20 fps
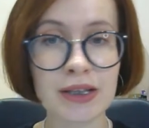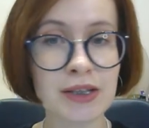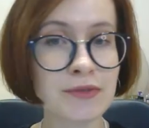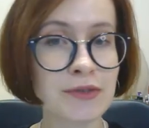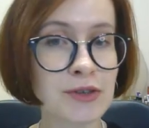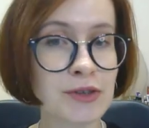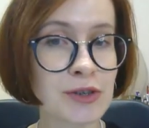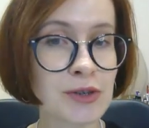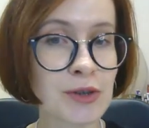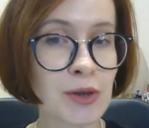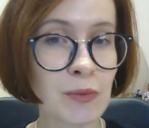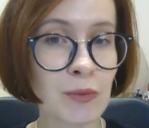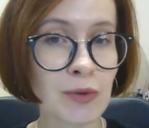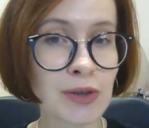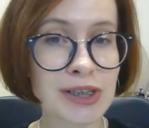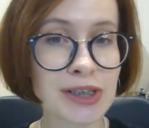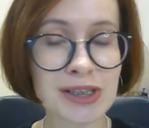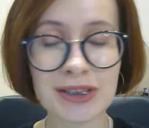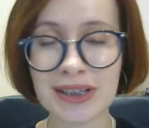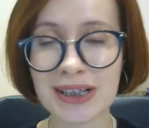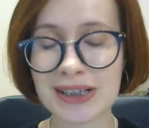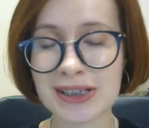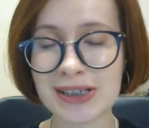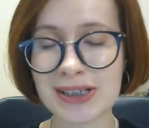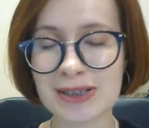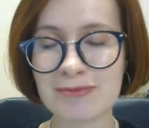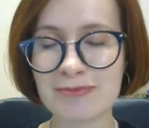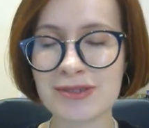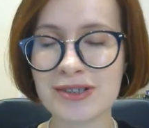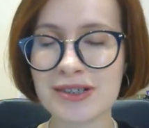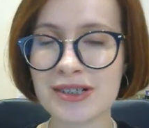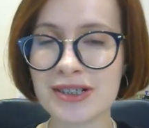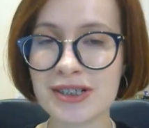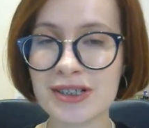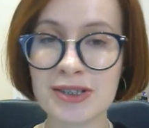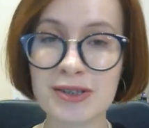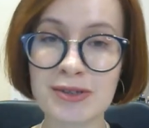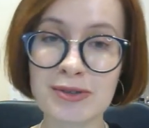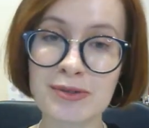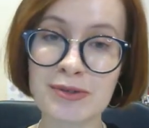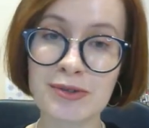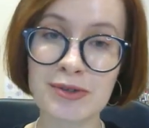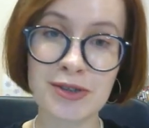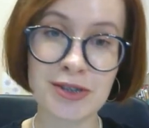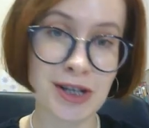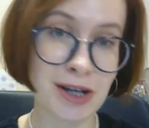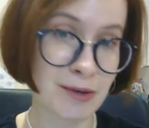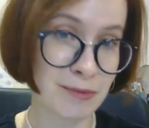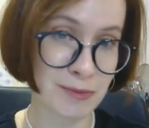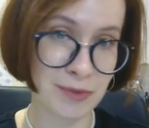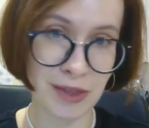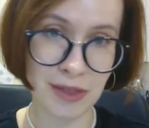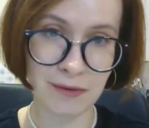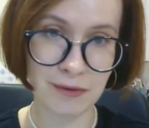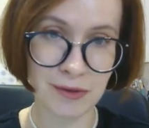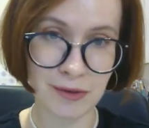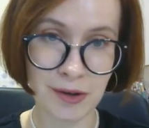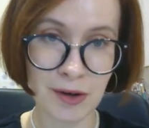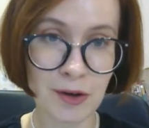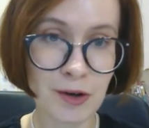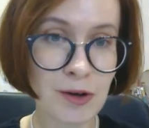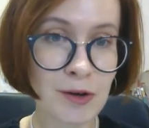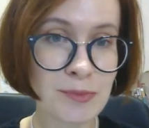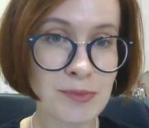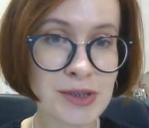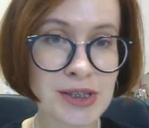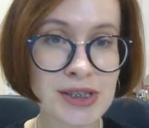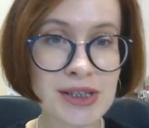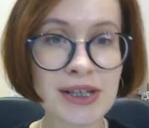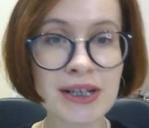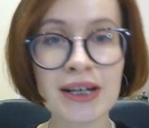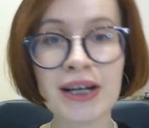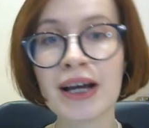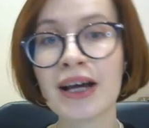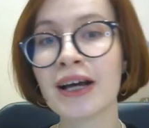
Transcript: And if you don't want your customers to jump through hoops,